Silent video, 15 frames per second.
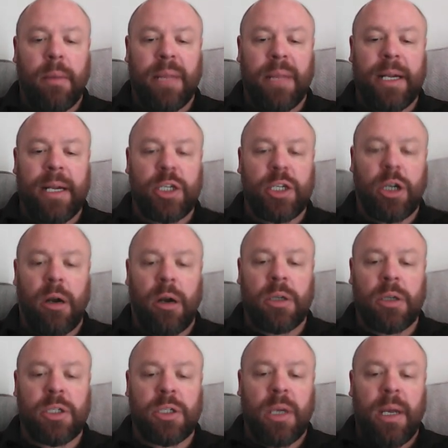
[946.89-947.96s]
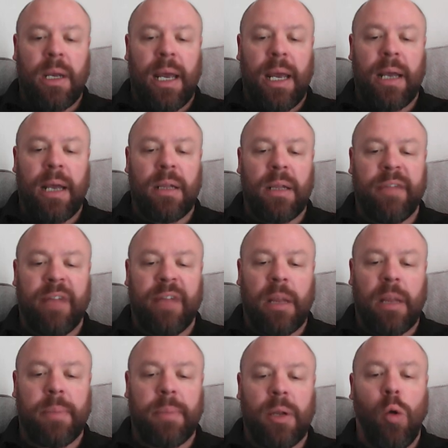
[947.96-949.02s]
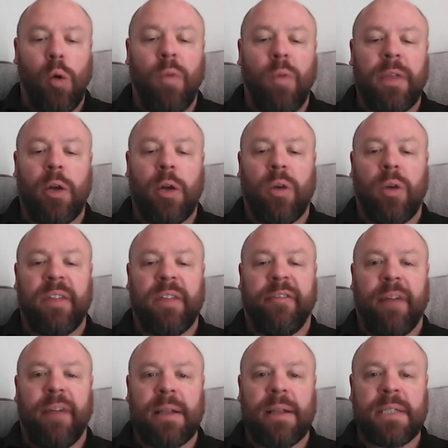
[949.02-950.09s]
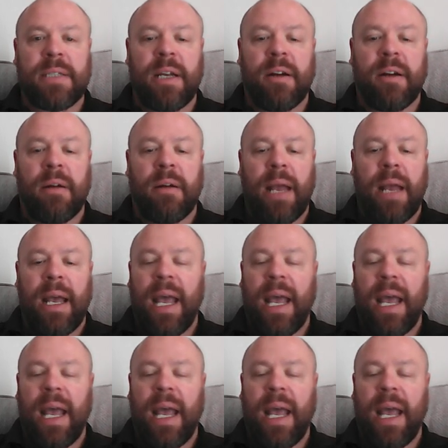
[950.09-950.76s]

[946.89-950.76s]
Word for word: Plenty of showers uh, developing over the north of France here,